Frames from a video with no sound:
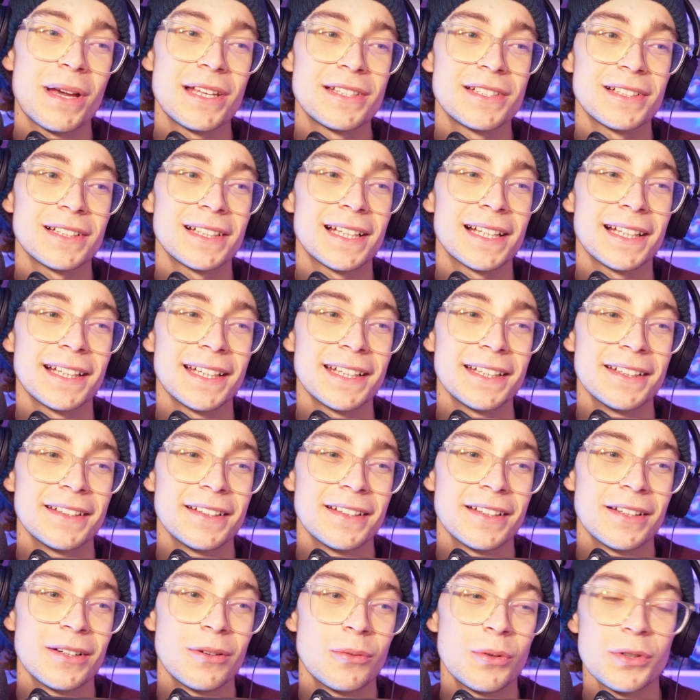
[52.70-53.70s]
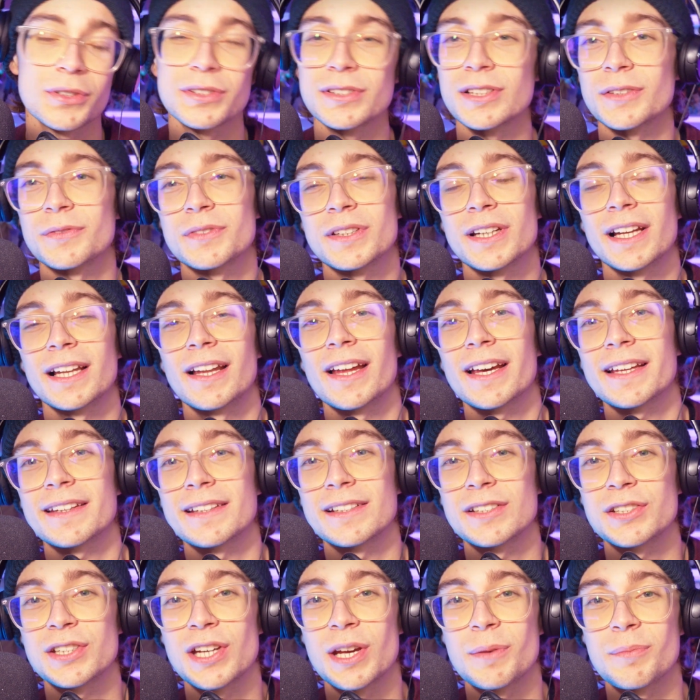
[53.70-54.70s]
Basically, what stuff did I like
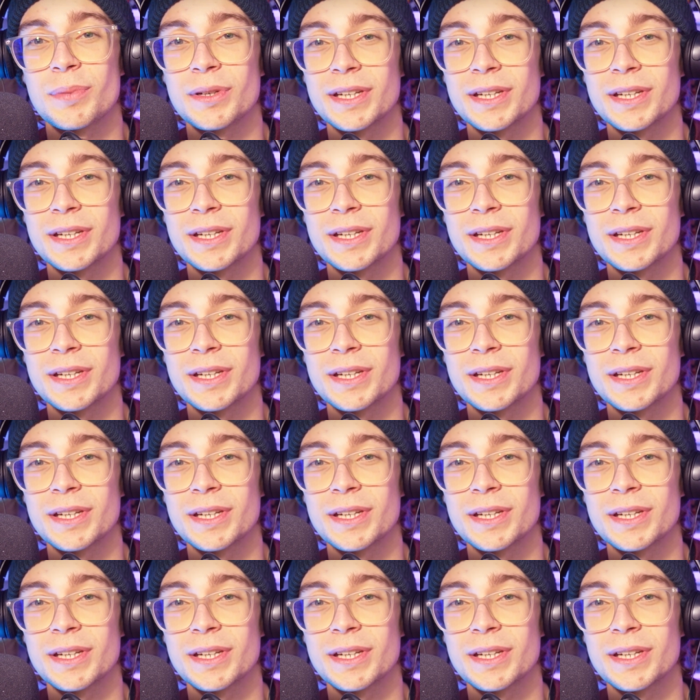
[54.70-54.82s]
this year